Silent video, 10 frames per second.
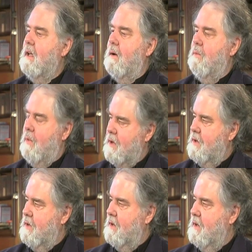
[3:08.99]
I
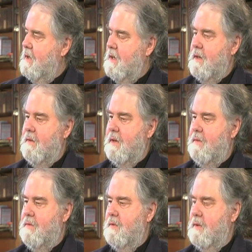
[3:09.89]
wonder
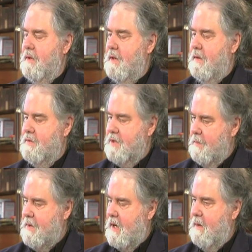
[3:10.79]
if
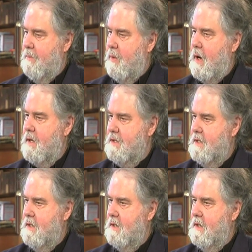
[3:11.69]
sometime what I
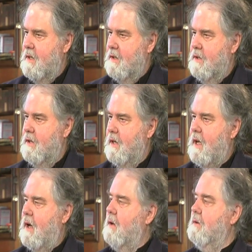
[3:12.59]
see looking
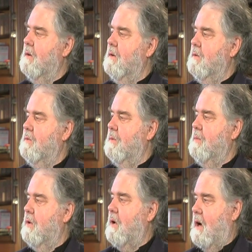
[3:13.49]
out from
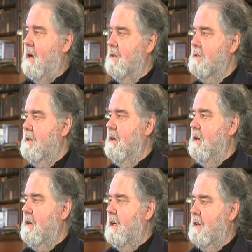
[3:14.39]
your eyes
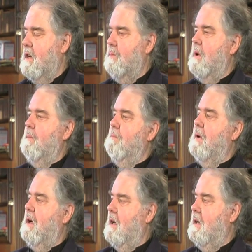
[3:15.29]
can come up
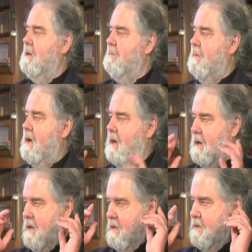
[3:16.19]
behind my
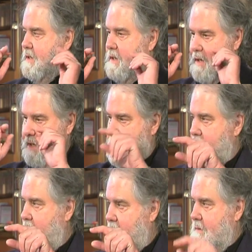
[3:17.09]
eyes and
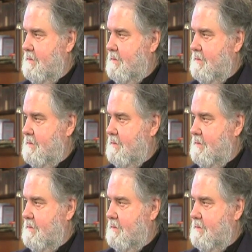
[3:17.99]
look out.